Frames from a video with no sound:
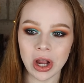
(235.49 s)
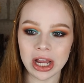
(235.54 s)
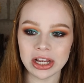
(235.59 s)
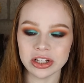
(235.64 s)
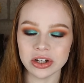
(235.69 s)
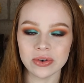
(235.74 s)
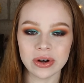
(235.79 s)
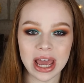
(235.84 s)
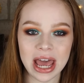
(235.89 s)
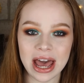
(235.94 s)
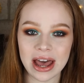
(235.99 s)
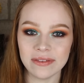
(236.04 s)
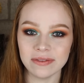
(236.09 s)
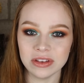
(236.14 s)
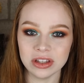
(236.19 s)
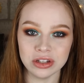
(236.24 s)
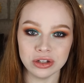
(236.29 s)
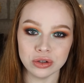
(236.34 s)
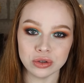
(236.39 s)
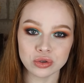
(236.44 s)
I don't
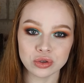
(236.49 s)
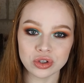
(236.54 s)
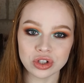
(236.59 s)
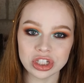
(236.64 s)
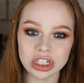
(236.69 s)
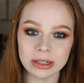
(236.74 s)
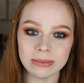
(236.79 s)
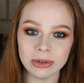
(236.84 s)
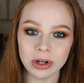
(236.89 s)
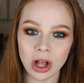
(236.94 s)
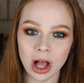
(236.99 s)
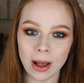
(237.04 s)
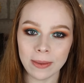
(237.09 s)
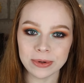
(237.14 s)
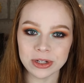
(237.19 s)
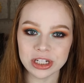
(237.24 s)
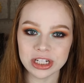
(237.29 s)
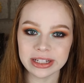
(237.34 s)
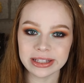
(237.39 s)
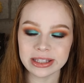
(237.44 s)
have the neutral shimmer
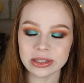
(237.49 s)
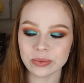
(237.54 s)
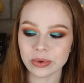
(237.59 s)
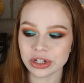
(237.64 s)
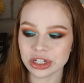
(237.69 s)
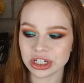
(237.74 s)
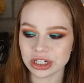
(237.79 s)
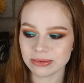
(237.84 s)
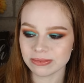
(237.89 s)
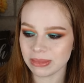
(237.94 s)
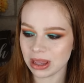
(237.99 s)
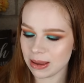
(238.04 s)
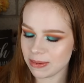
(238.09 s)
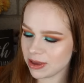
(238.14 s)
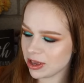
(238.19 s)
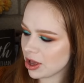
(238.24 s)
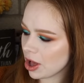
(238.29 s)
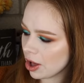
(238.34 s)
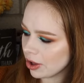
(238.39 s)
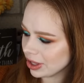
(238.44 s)
options, which
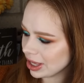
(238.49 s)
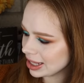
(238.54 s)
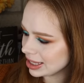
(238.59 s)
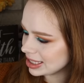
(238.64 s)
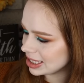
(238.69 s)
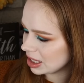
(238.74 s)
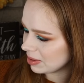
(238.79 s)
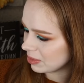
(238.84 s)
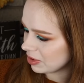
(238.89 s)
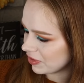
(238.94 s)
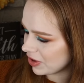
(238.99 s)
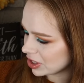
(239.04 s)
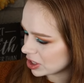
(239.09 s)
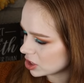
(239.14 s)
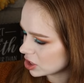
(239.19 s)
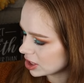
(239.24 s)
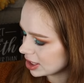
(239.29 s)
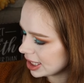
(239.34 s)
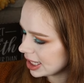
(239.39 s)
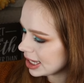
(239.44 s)
maybe I'll get some
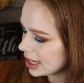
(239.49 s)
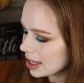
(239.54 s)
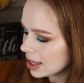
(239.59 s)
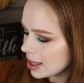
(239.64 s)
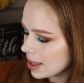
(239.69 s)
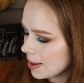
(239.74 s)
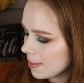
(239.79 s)
eventually,